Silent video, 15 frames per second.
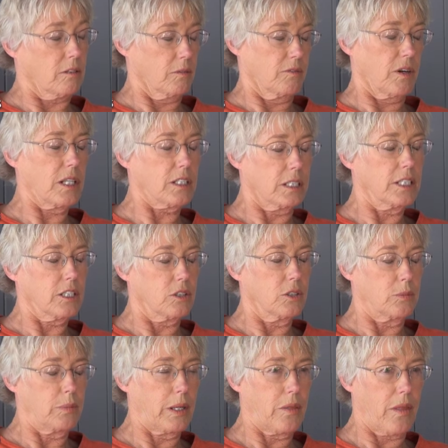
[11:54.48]
volunteer
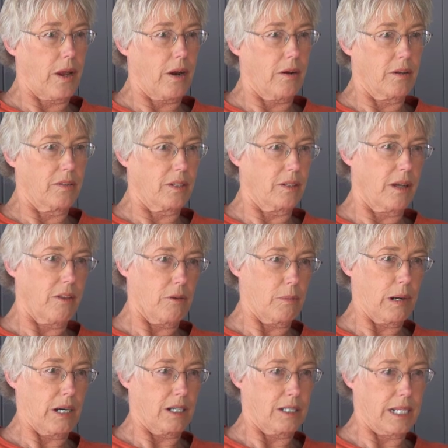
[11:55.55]
who'd been there in the other
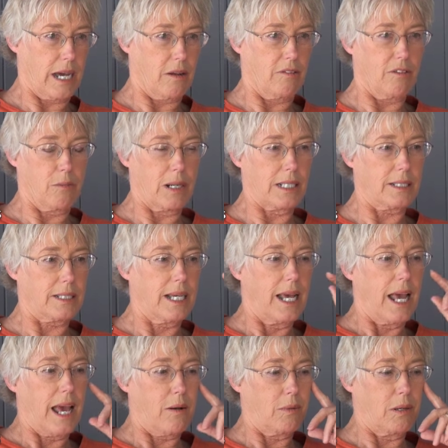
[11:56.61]
part of town from us.
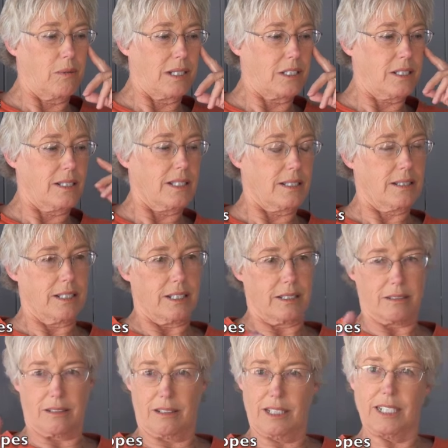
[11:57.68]
And we went to this
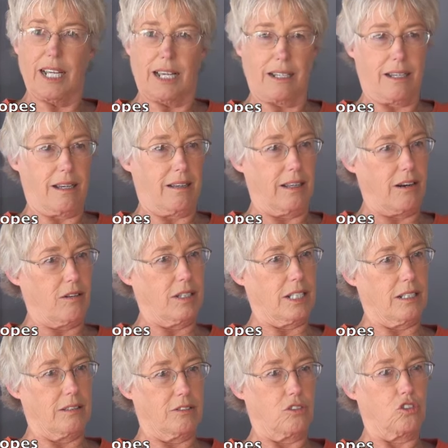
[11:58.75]
little tienda, you know, a
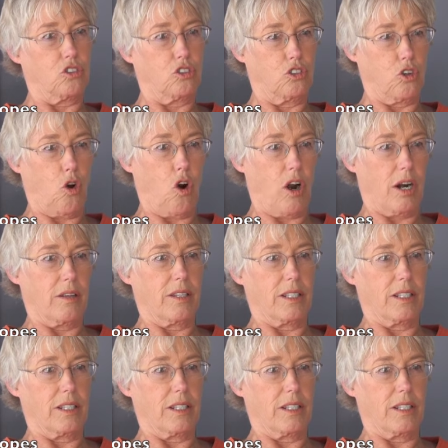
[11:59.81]
little store